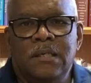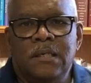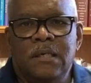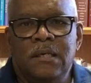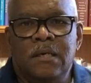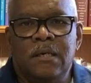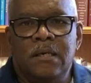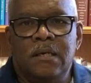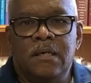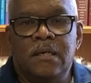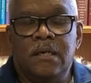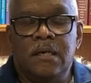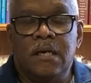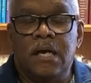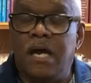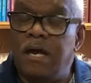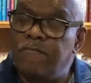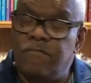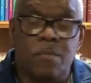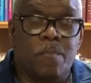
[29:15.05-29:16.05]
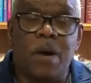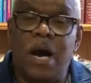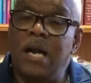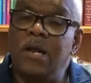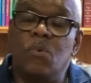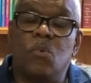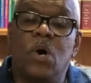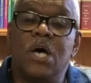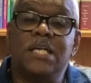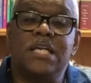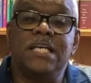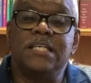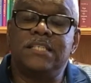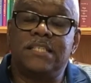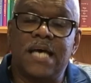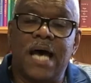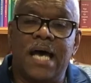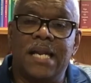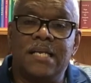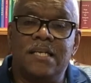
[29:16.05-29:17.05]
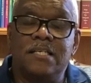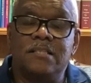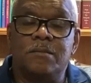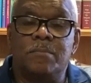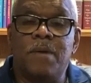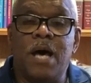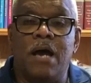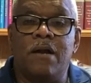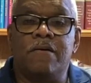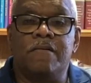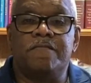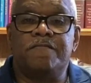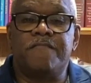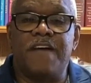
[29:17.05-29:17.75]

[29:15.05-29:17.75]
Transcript: Everybody wasn't excited. As a matter of fact,